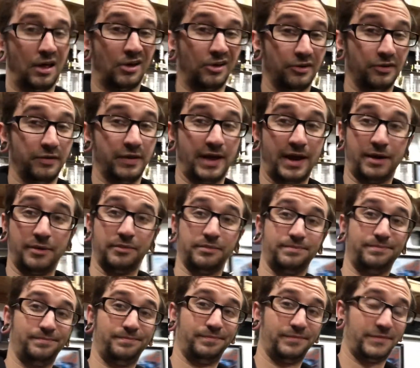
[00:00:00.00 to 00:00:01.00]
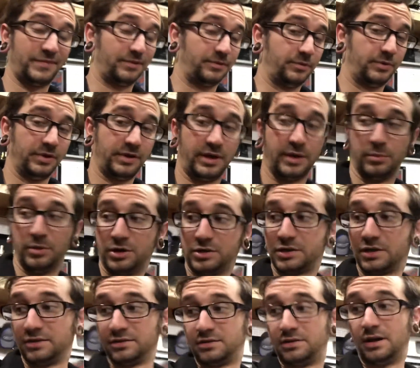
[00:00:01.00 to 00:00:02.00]
Other than that, didn't really get much
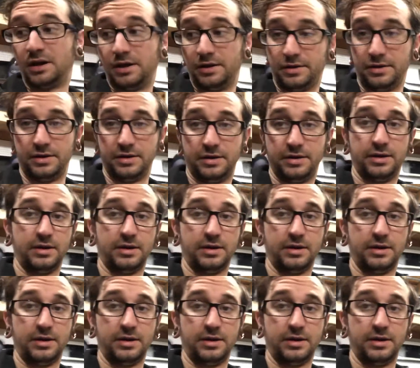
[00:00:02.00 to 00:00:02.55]
else done.